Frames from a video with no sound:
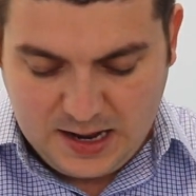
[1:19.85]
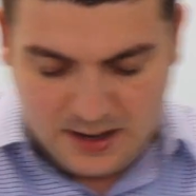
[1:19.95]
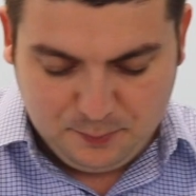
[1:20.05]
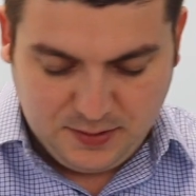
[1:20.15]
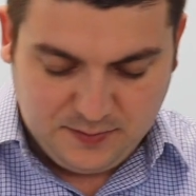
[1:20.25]

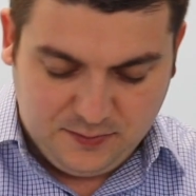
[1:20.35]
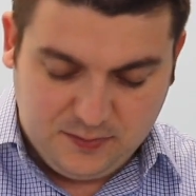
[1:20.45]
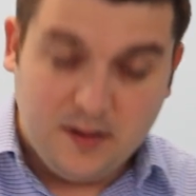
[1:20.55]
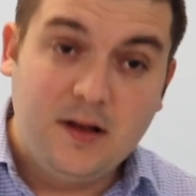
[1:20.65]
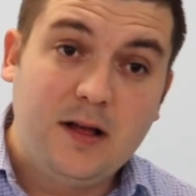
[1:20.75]

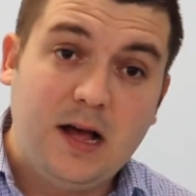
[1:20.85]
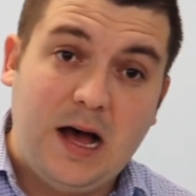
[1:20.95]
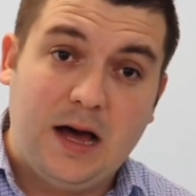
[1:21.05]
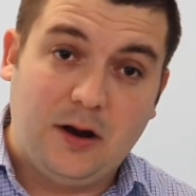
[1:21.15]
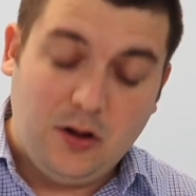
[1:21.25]
happens
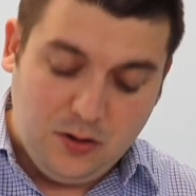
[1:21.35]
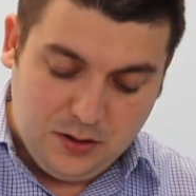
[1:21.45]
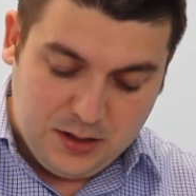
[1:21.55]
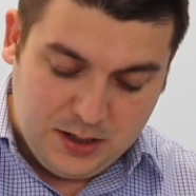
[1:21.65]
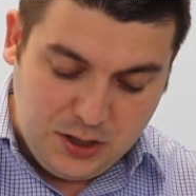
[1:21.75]
and
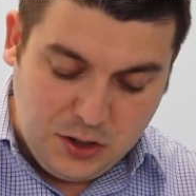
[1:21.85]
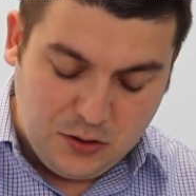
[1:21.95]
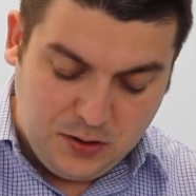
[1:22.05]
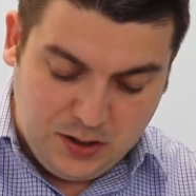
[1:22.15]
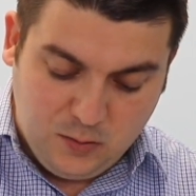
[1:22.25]
all the
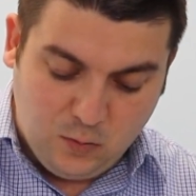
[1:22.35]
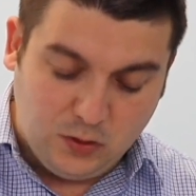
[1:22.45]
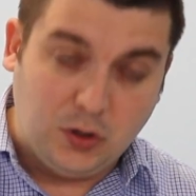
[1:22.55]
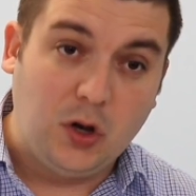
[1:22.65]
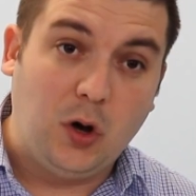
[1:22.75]
urine
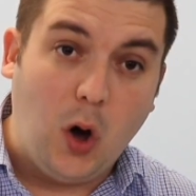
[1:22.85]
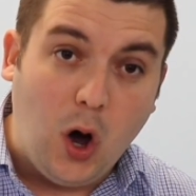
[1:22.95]
will go